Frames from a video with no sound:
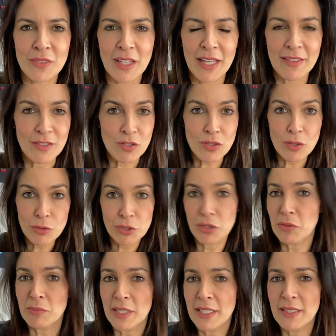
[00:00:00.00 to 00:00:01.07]
in the
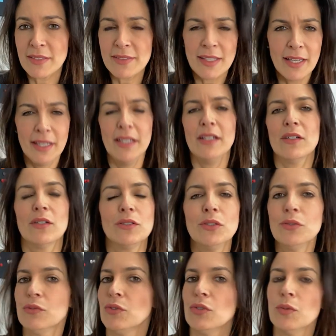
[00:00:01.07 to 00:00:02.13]
social medias here on
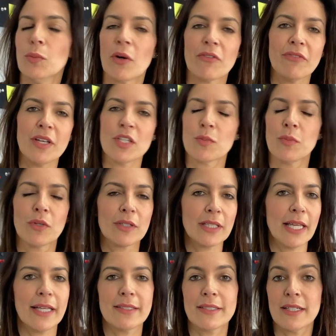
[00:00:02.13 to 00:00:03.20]
YouTube or Facebook,
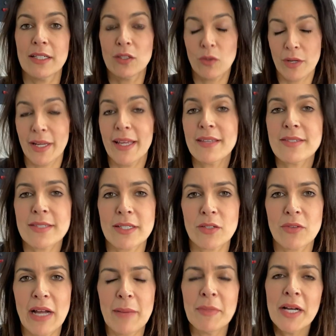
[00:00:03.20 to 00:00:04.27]
LinkedIn or
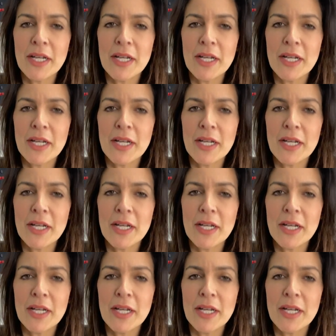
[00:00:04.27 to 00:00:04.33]
Instagram?